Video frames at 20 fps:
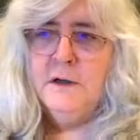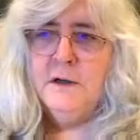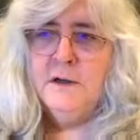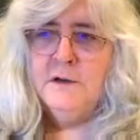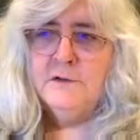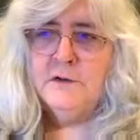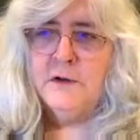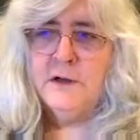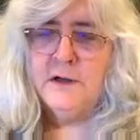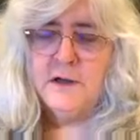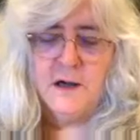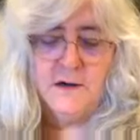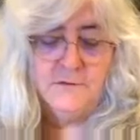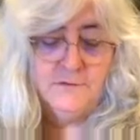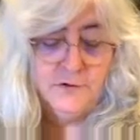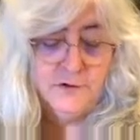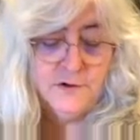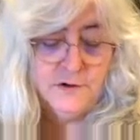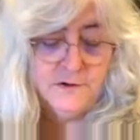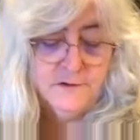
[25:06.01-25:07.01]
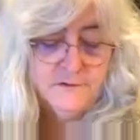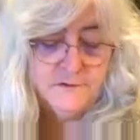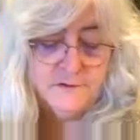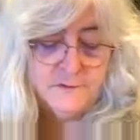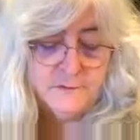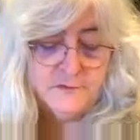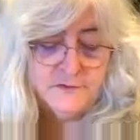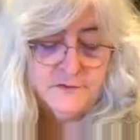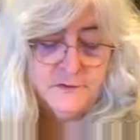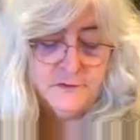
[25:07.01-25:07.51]
So I covered it in
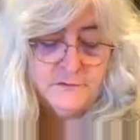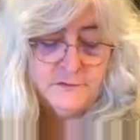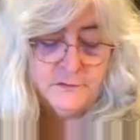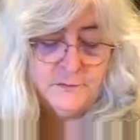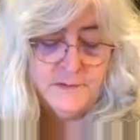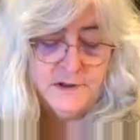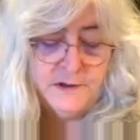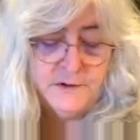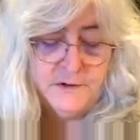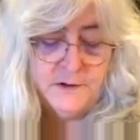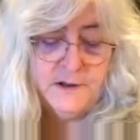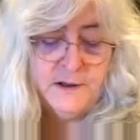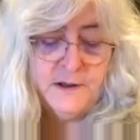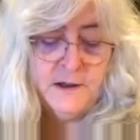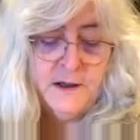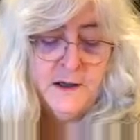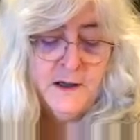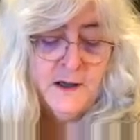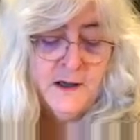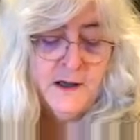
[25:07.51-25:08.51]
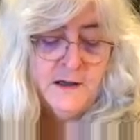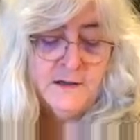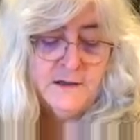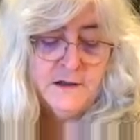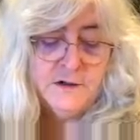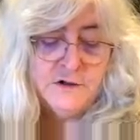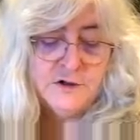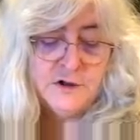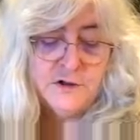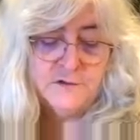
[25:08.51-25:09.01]
some Silver Mary, and I
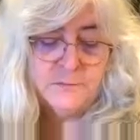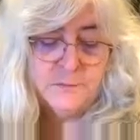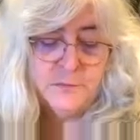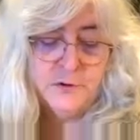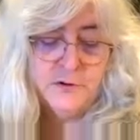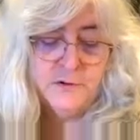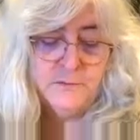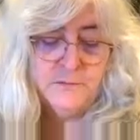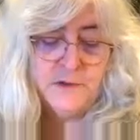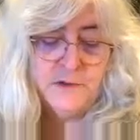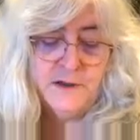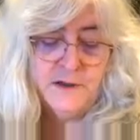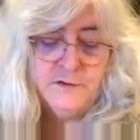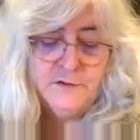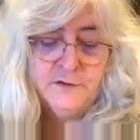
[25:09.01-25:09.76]
just put my